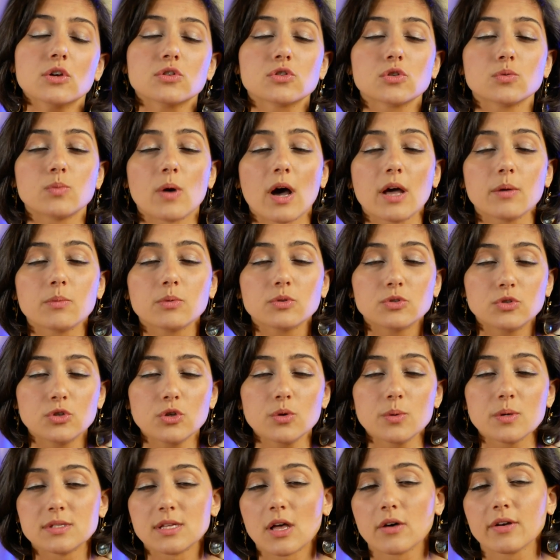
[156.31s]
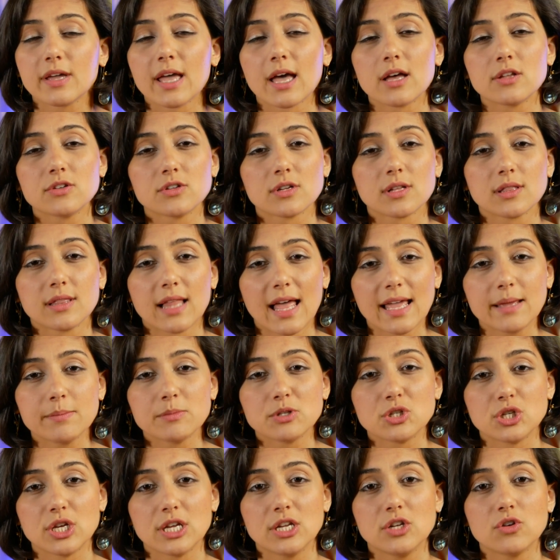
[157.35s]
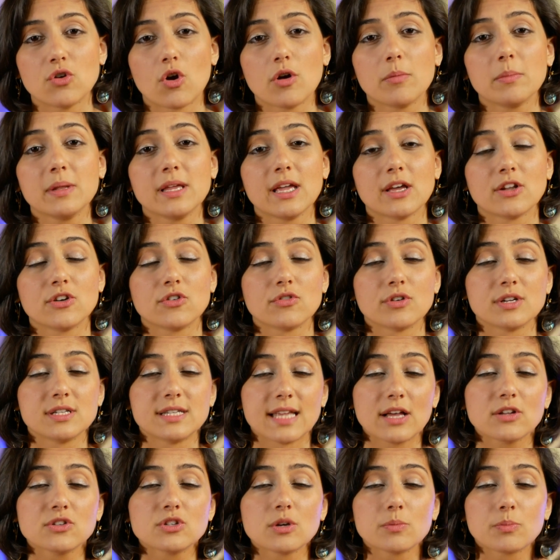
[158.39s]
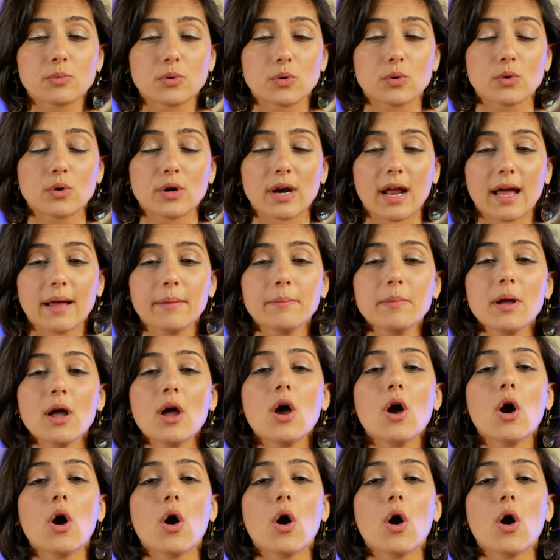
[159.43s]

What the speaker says: So what I will do is I'll get under a light machine, normally under a Delta program,